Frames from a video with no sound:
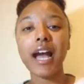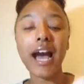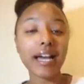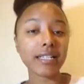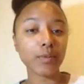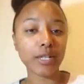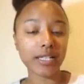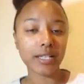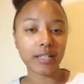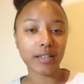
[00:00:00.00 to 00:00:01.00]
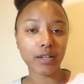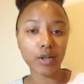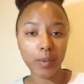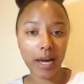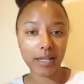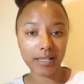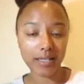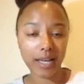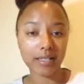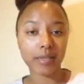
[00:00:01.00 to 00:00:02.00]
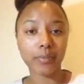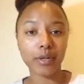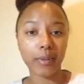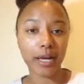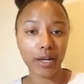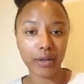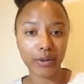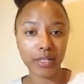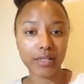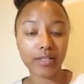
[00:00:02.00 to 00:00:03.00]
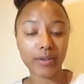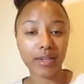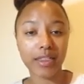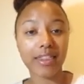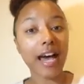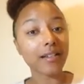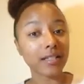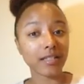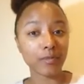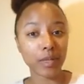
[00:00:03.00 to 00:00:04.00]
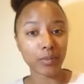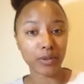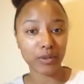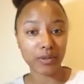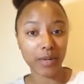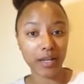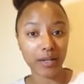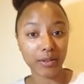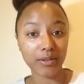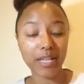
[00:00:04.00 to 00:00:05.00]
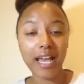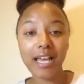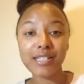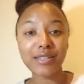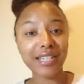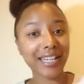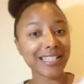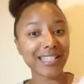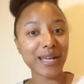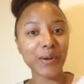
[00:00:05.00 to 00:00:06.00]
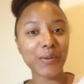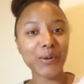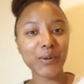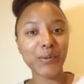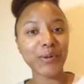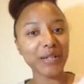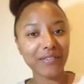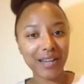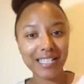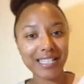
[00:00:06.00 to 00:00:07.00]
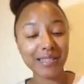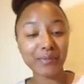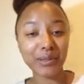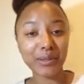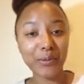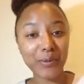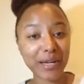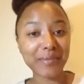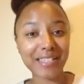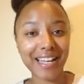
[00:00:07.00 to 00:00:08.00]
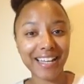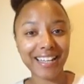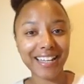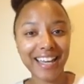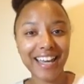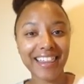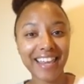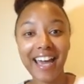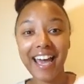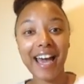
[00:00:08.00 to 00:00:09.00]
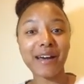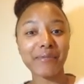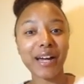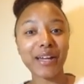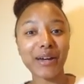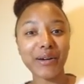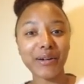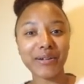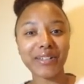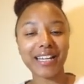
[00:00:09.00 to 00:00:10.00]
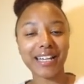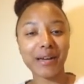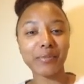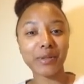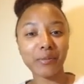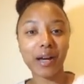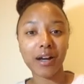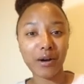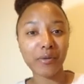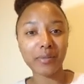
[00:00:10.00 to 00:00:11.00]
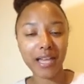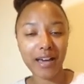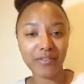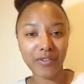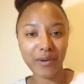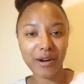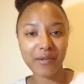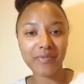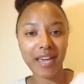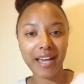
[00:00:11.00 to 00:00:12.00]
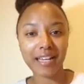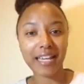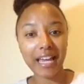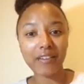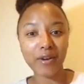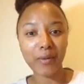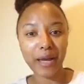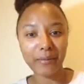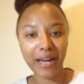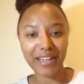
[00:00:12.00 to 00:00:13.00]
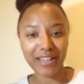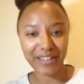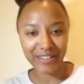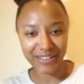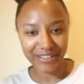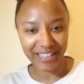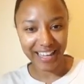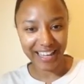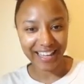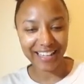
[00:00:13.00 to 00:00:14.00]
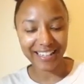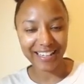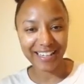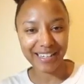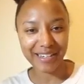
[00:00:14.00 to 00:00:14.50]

I went to the couponing sites and put my code in, so then thousands of people use my code. So then I said, well, what if I just built a website that had my code, and I built my own platform that gave away my code, and